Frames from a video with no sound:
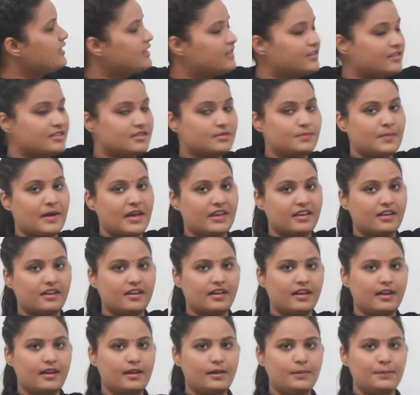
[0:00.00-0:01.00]
it is pi
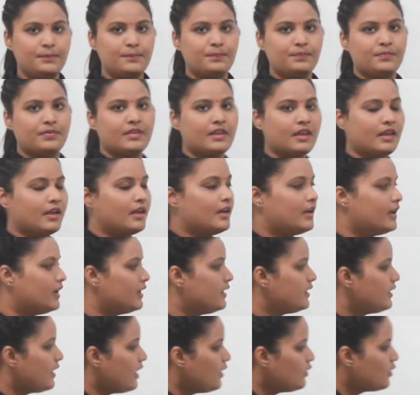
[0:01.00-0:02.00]
RL.
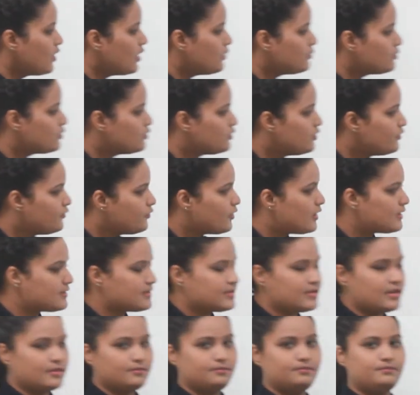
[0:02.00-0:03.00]
Now come to the
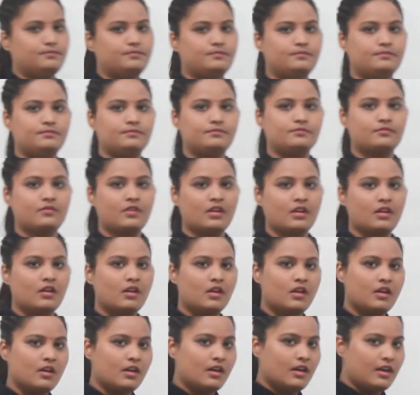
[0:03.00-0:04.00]
frustum.
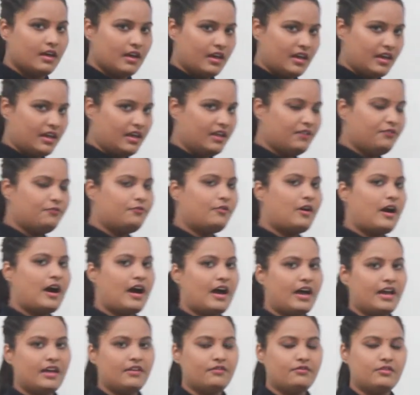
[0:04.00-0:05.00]
If
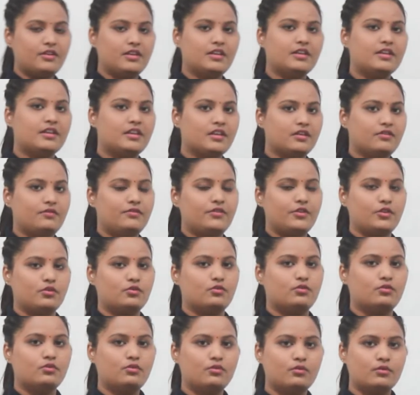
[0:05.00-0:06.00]
I will give
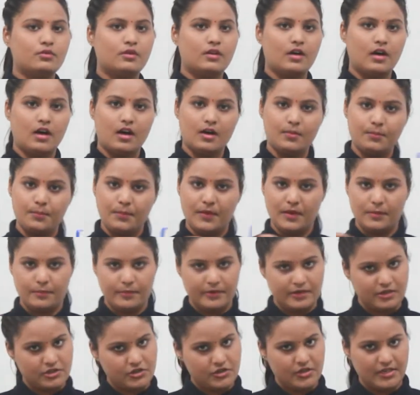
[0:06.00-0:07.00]
you a
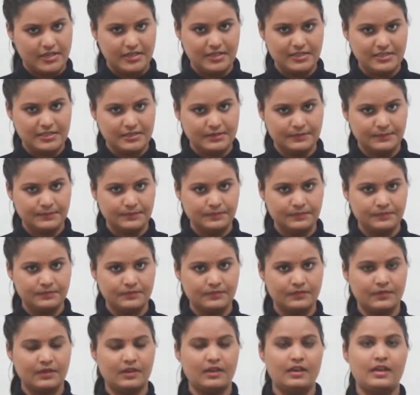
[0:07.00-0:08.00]
paper sheet
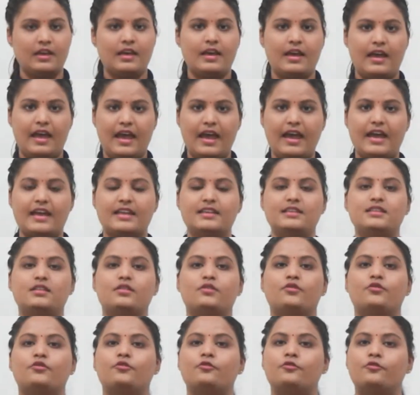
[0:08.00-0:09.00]

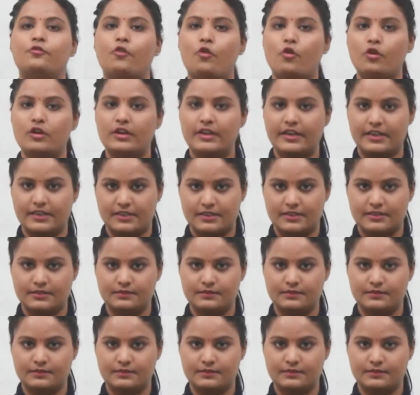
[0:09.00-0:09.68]
and fold it,